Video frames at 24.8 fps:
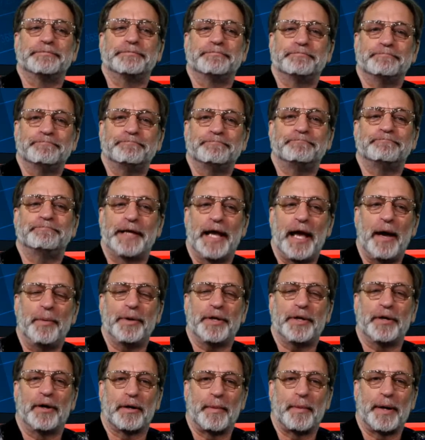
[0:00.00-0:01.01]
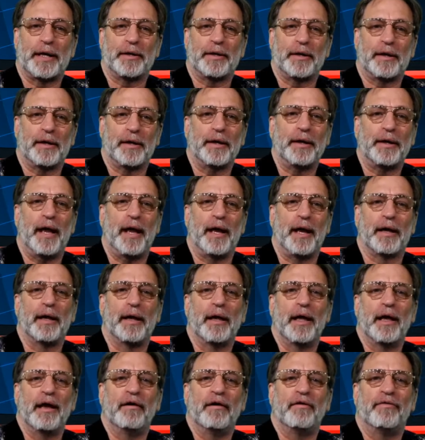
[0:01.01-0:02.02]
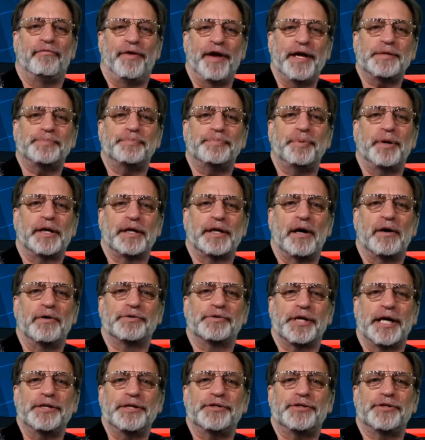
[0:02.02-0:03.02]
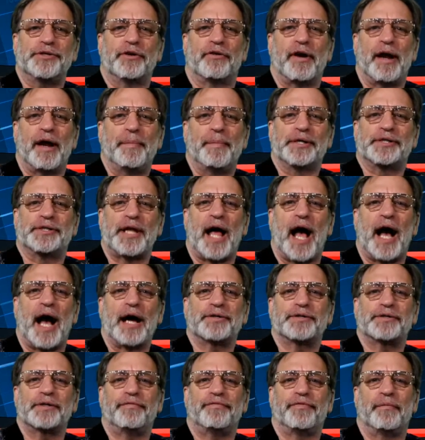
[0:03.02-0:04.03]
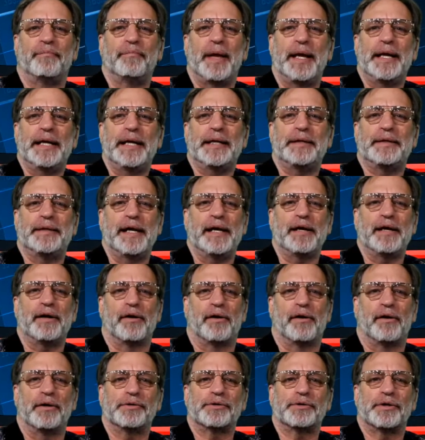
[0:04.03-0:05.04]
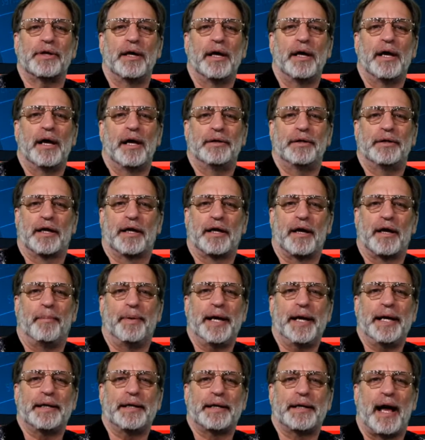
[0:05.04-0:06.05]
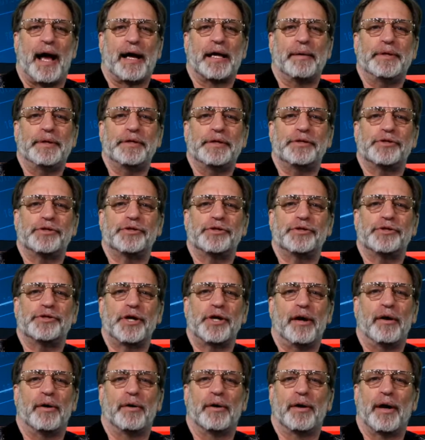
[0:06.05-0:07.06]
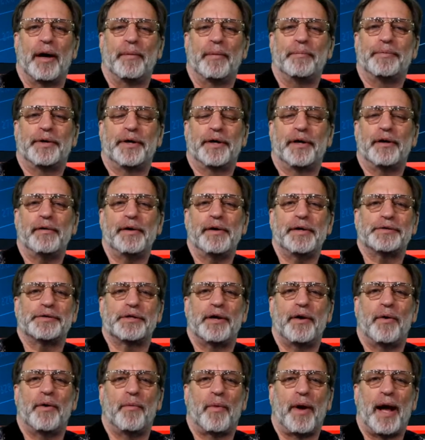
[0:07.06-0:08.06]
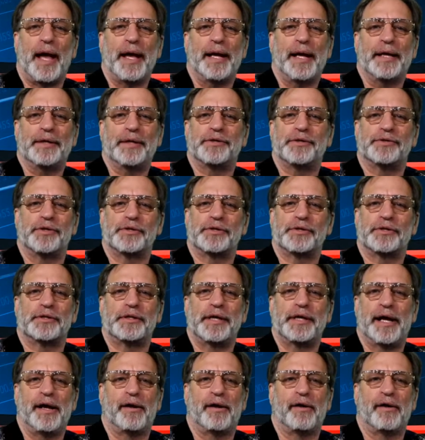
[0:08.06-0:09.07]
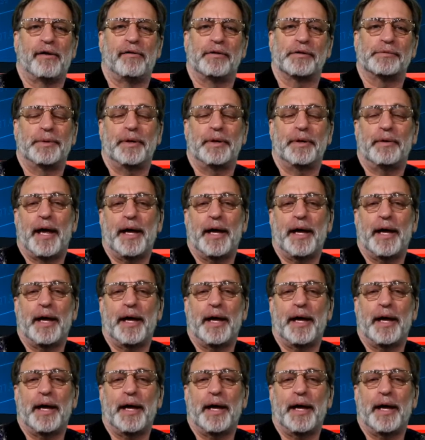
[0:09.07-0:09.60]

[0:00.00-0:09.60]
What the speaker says: Yeah, we talked about that the other day. Facebook knows Instagram is toxic for many teen girls. The company documents show. I'm curious to know why it's just teen girls, but okay.